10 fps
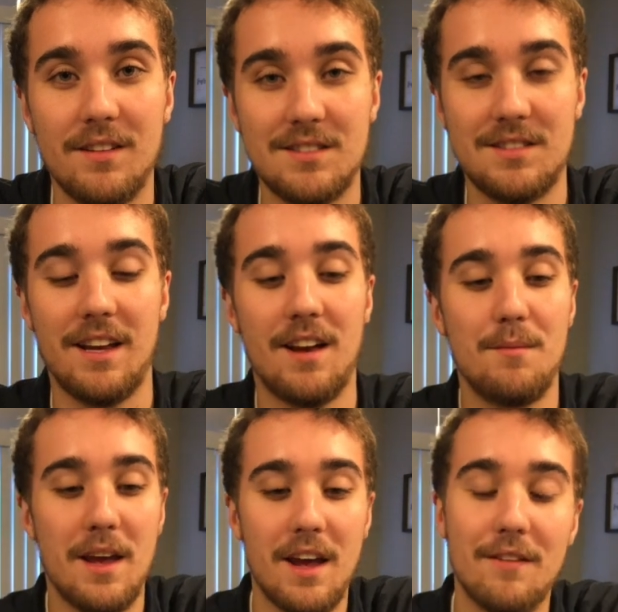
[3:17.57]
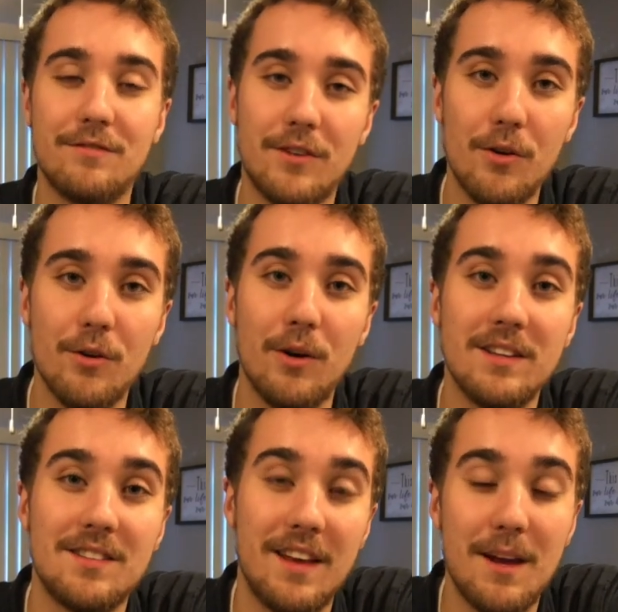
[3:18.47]
Sam and Frodo
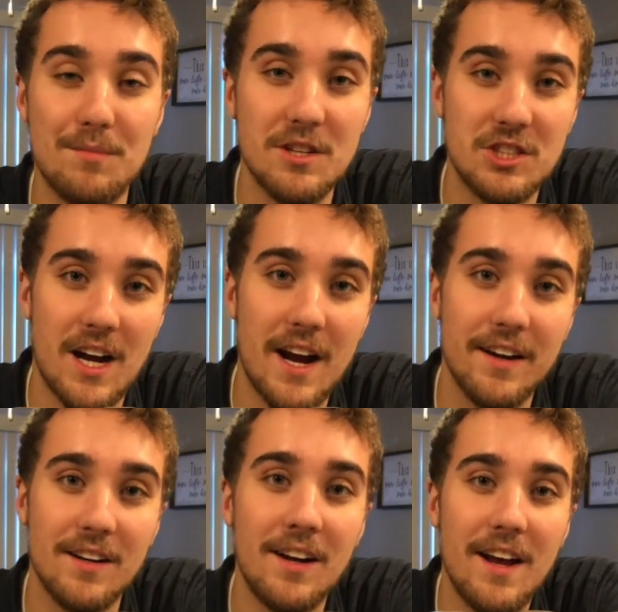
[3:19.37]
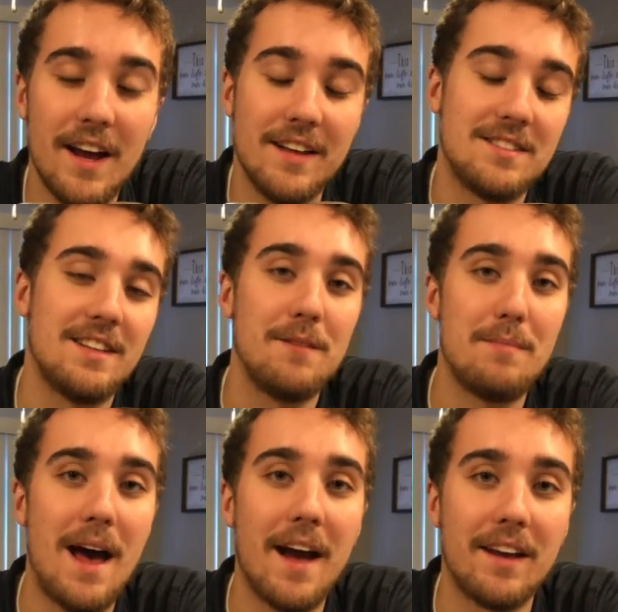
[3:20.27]
escape the Shire and stayed
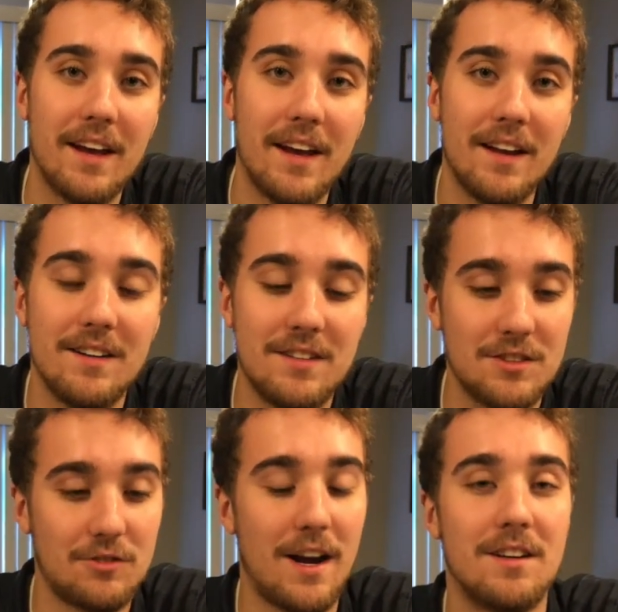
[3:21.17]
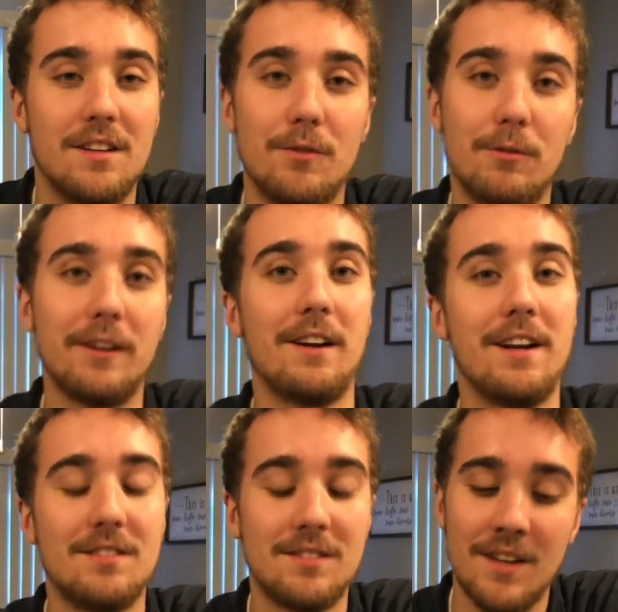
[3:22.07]
back and distracted the
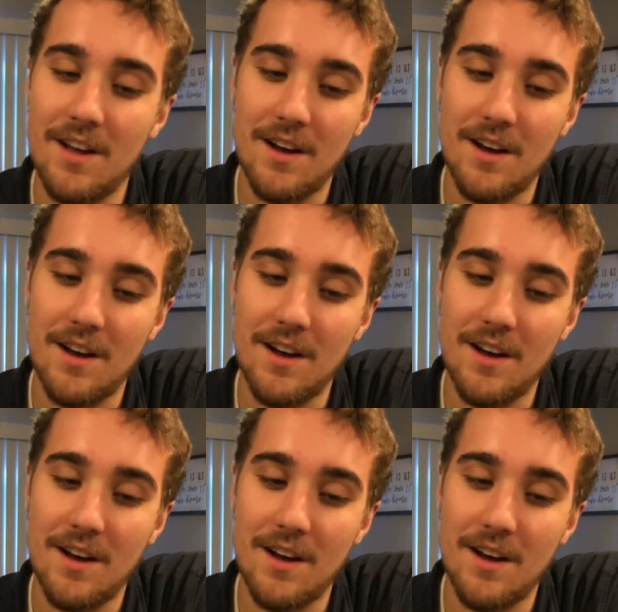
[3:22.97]
Ringwraiths,